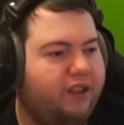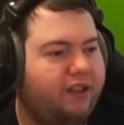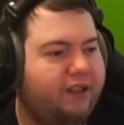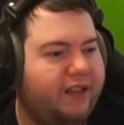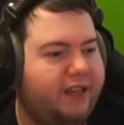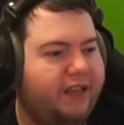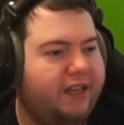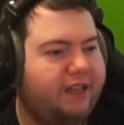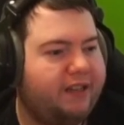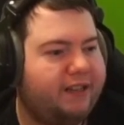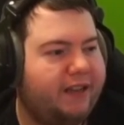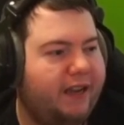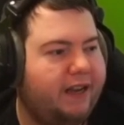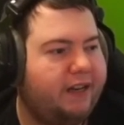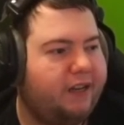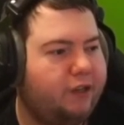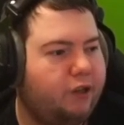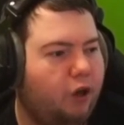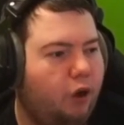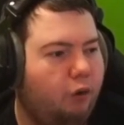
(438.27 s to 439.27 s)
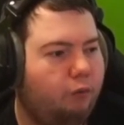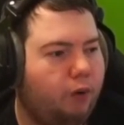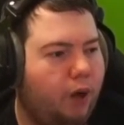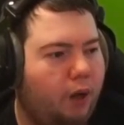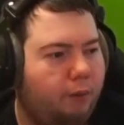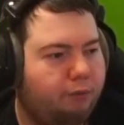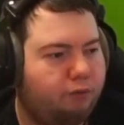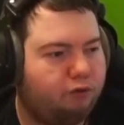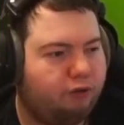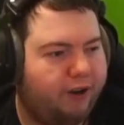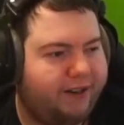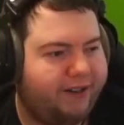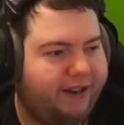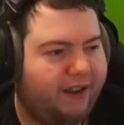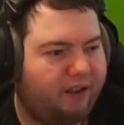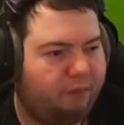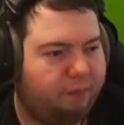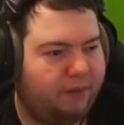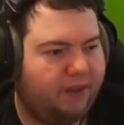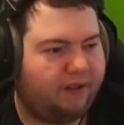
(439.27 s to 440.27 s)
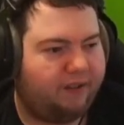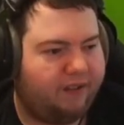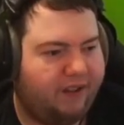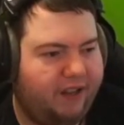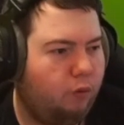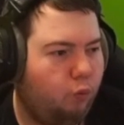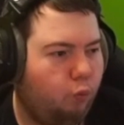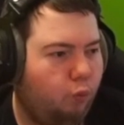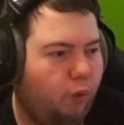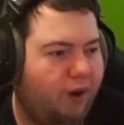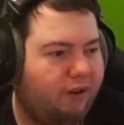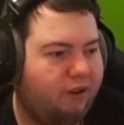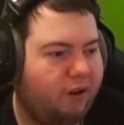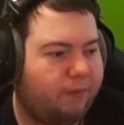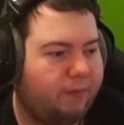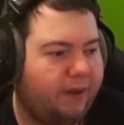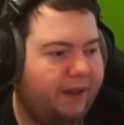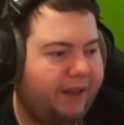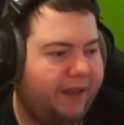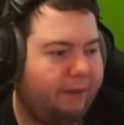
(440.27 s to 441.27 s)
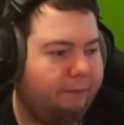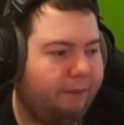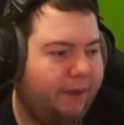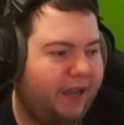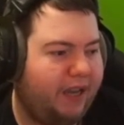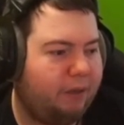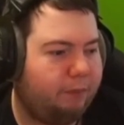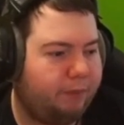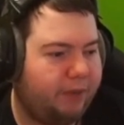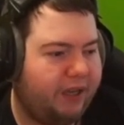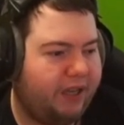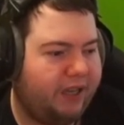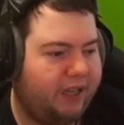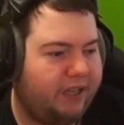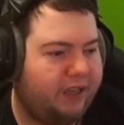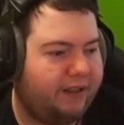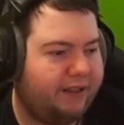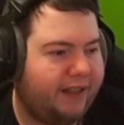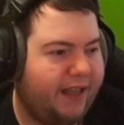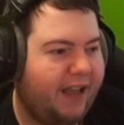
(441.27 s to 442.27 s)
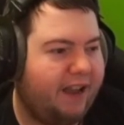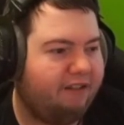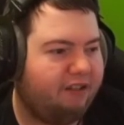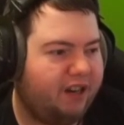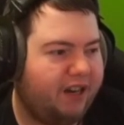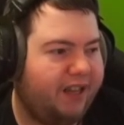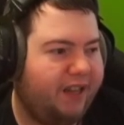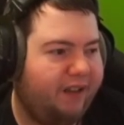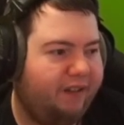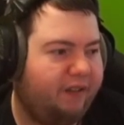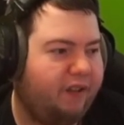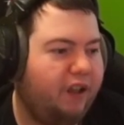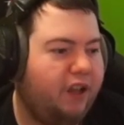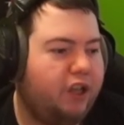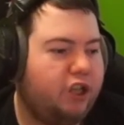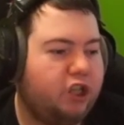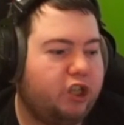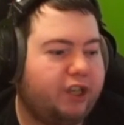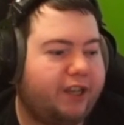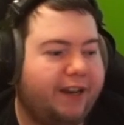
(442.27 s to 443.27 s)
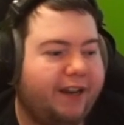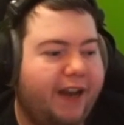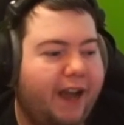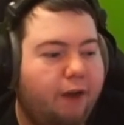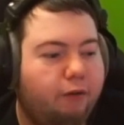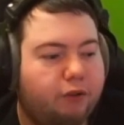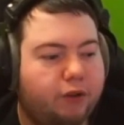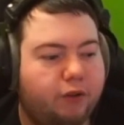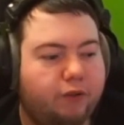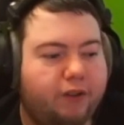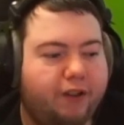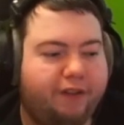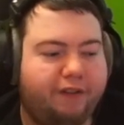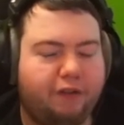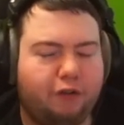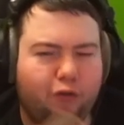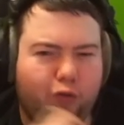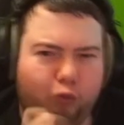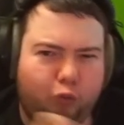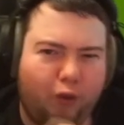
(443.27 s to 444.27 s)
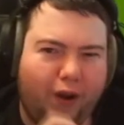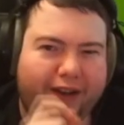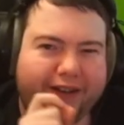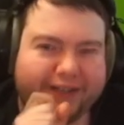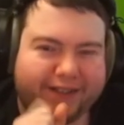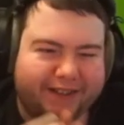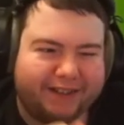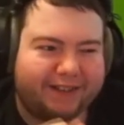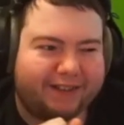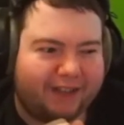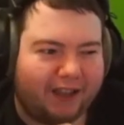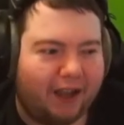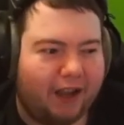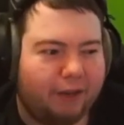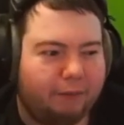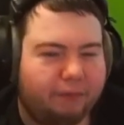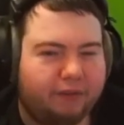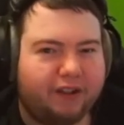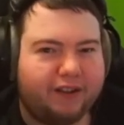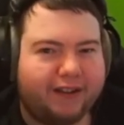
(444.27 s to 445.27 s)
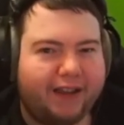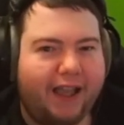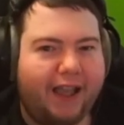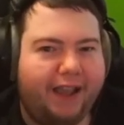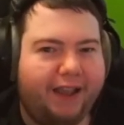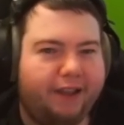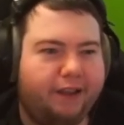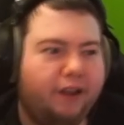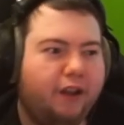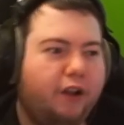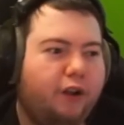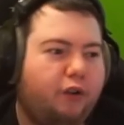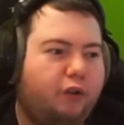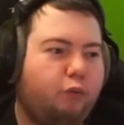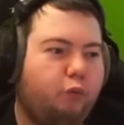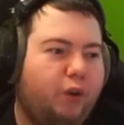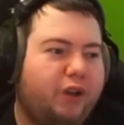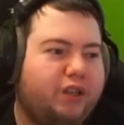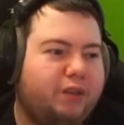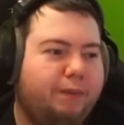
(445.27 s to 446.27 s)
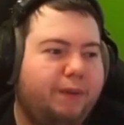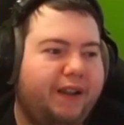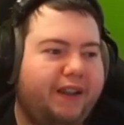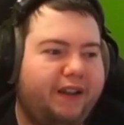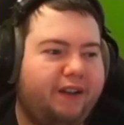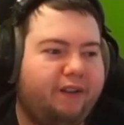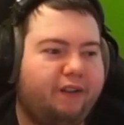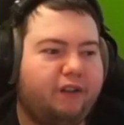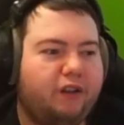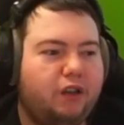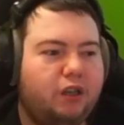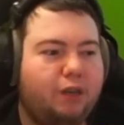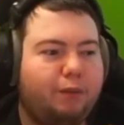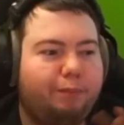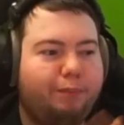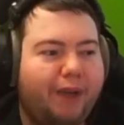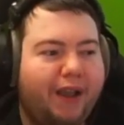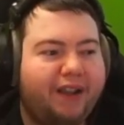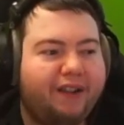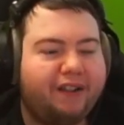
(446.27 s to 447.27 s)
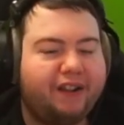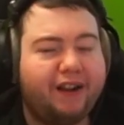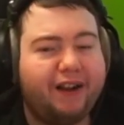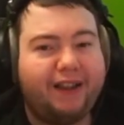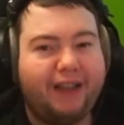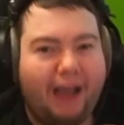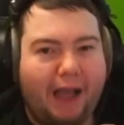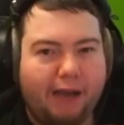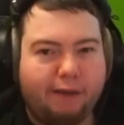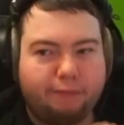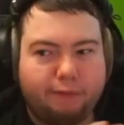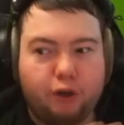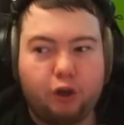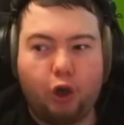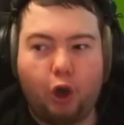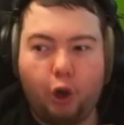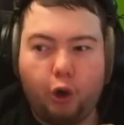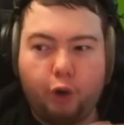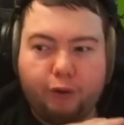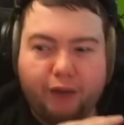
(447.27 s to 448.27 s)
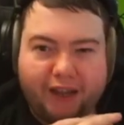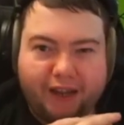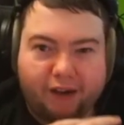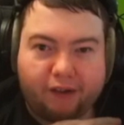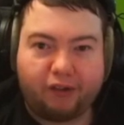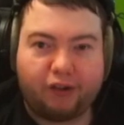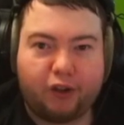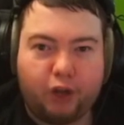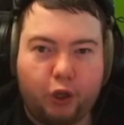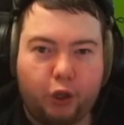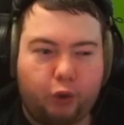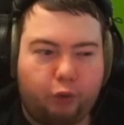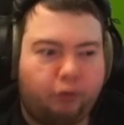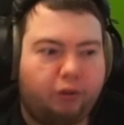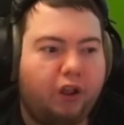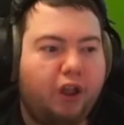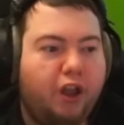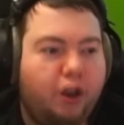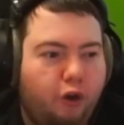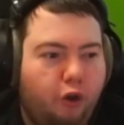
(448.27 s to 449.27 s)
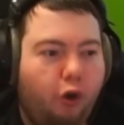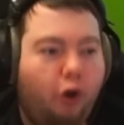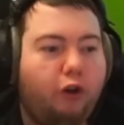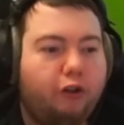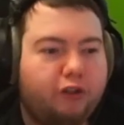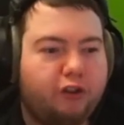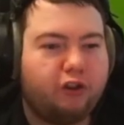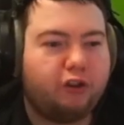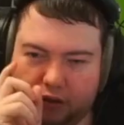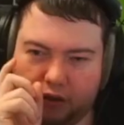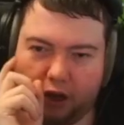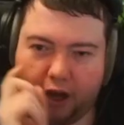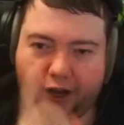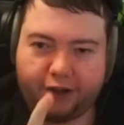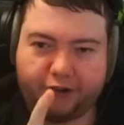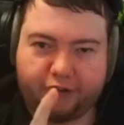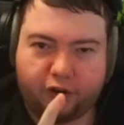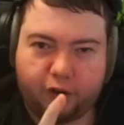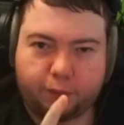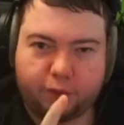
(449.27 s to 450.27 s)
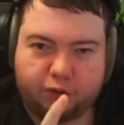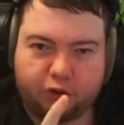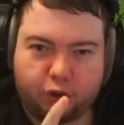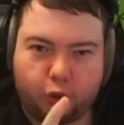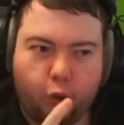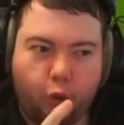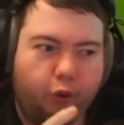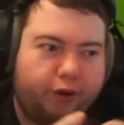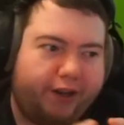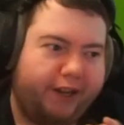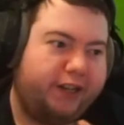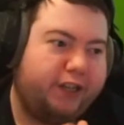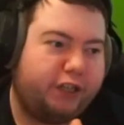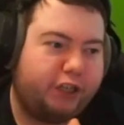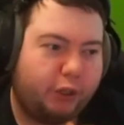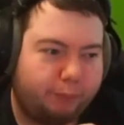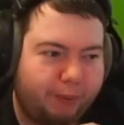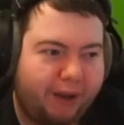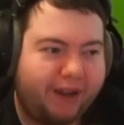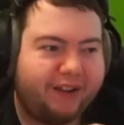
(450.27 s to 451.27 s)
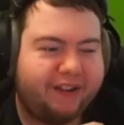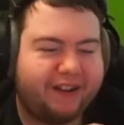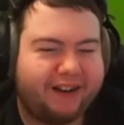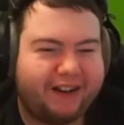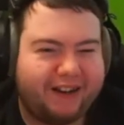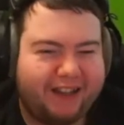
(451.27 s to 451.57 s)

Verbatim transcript: the Daily Gold Upgrade SBC, wherever it may be, there it is, you can now do this 20 times a day which means you basically have no excuse not to do. I stopped the recording. You basically